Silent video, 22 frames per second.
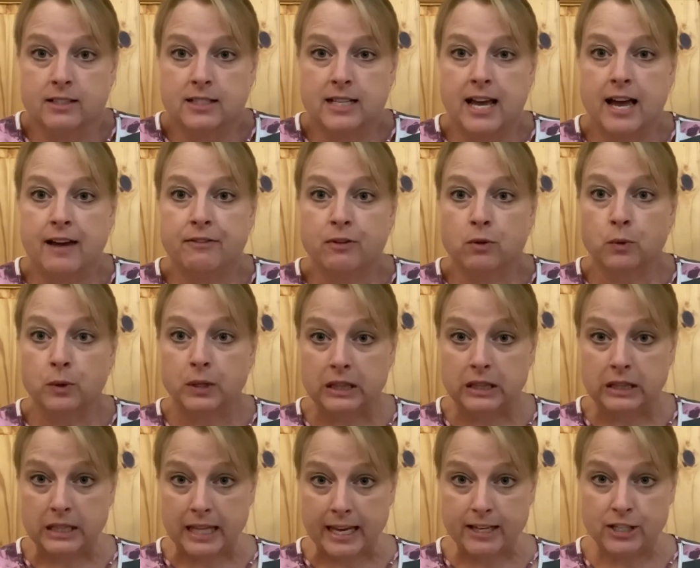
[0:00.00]
to have a
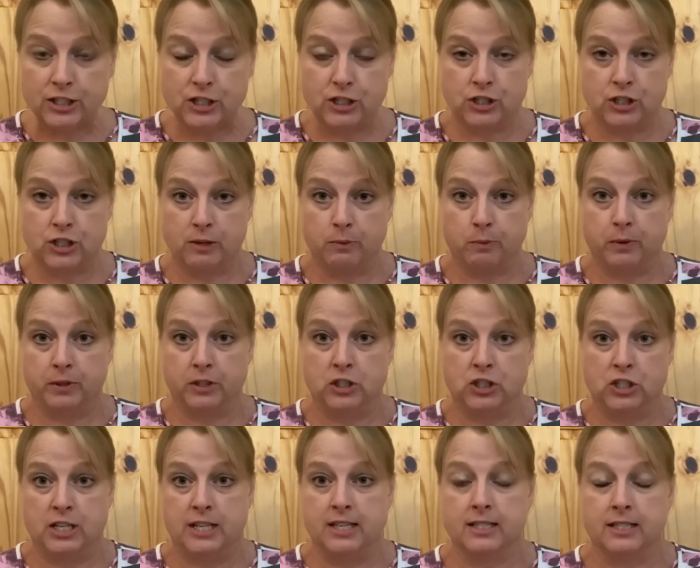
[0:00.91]
relationship with
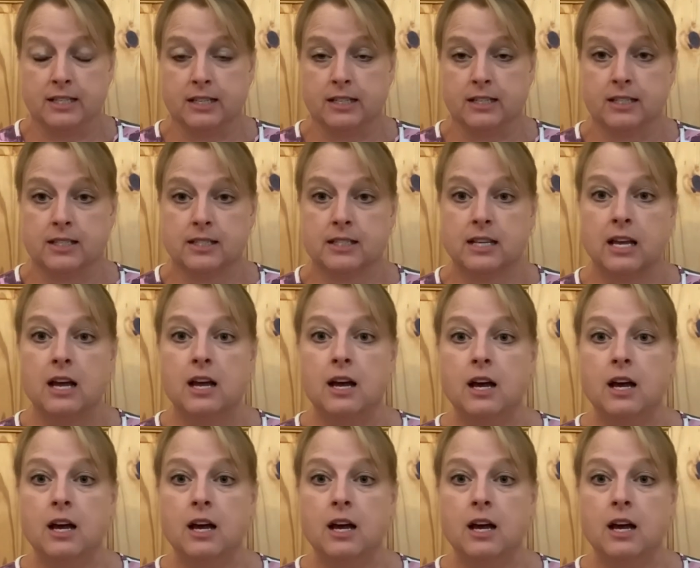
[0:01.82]
Jesus.